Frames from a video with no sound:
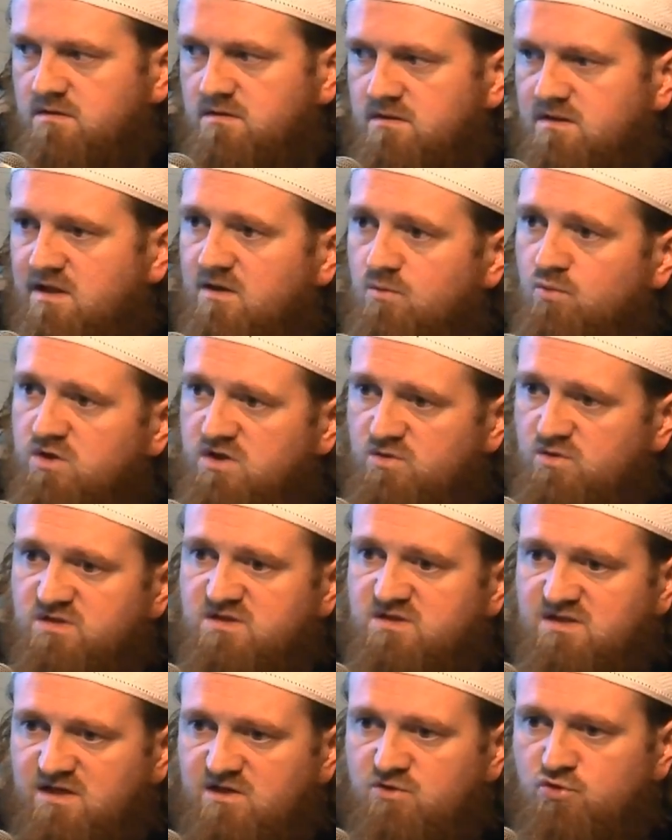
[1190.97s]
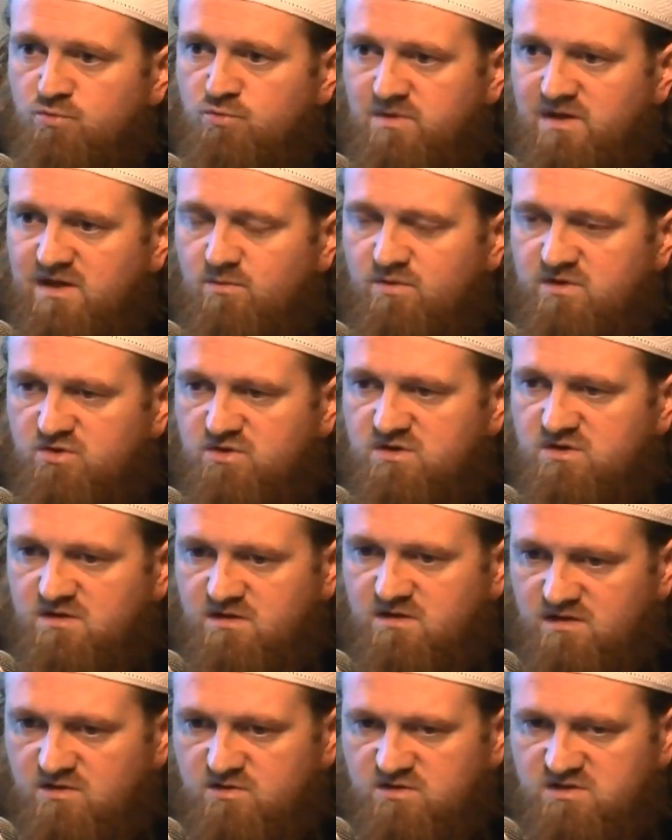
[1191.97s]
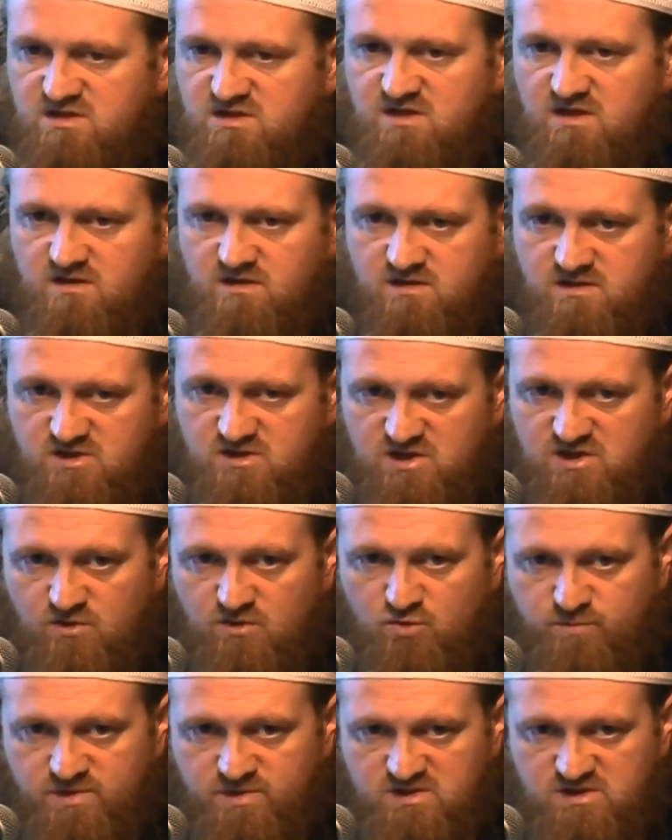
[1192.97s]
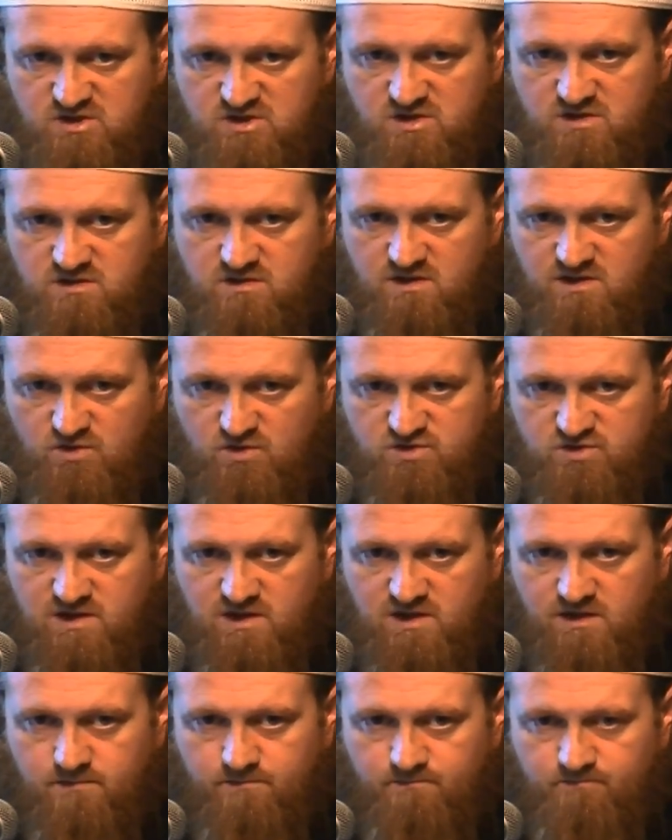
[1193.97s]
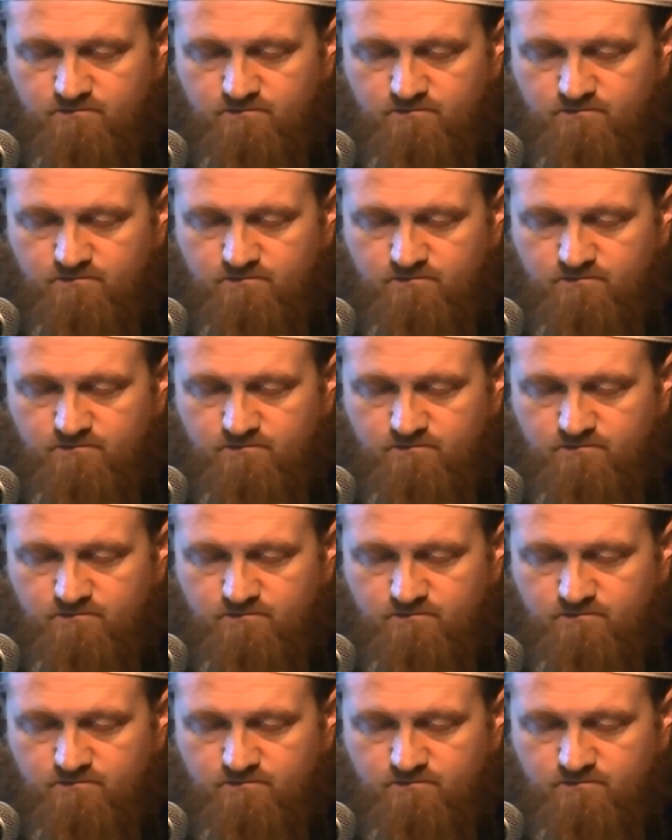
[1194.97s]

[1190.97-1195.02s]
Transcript: That what you would say normally when you're, in, you're sitting in the tashahhud position in your salah.